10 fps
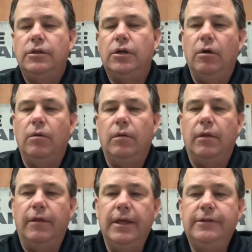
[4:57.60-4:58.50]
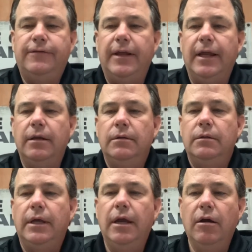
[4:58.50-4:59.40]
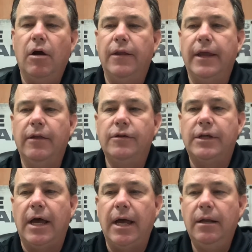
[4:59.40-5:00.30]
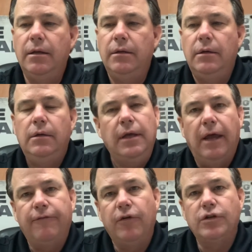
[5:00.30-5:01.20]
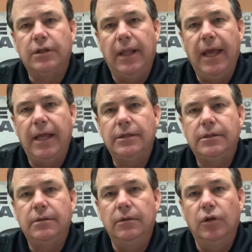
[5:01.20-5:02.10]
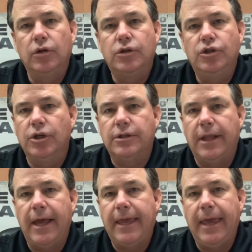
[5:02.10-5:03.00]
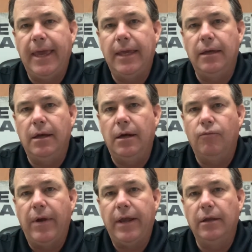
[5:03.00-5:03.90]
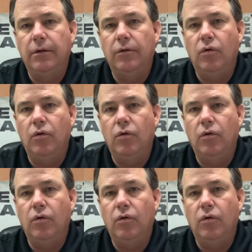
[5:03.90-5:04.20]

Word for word: So this fitting here on the other side, at first glance, looks just like a uh, regular